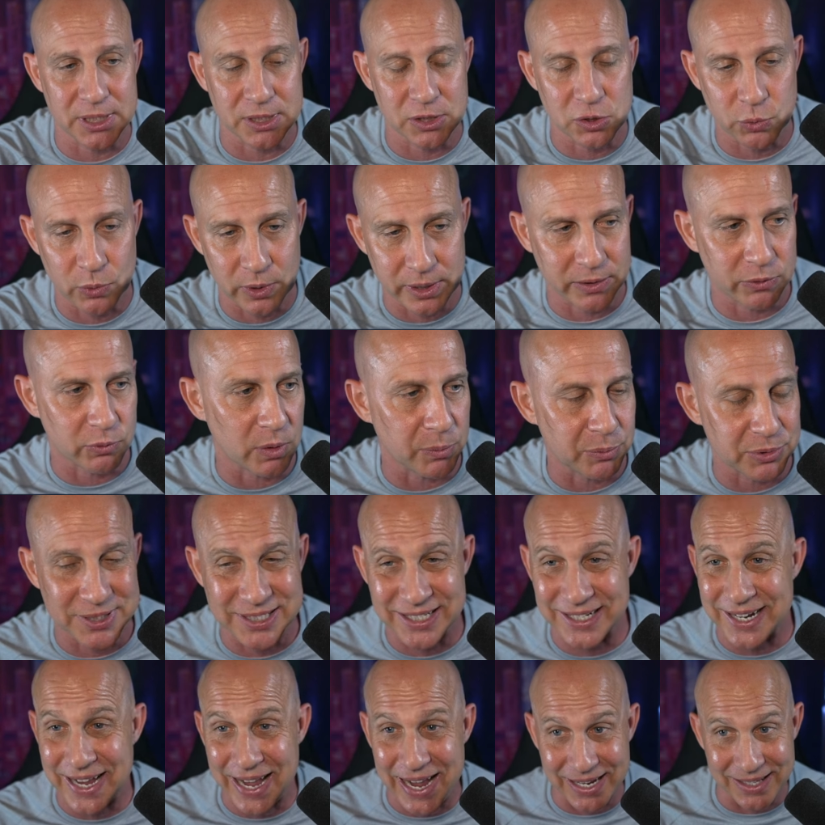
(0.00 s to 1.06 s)

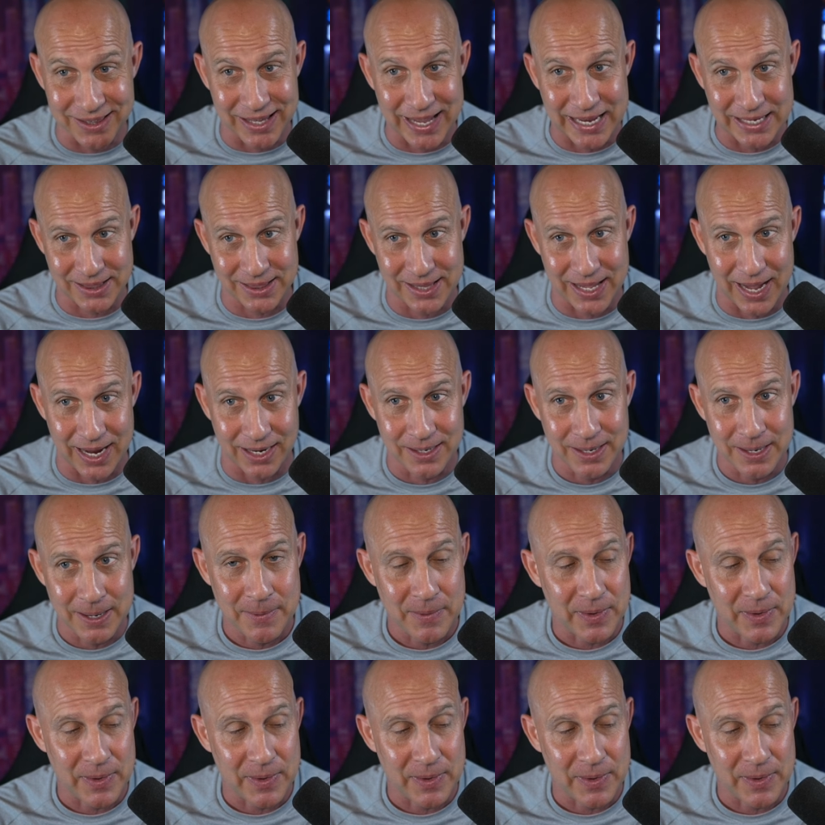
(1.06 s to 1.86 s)
23%. I like that.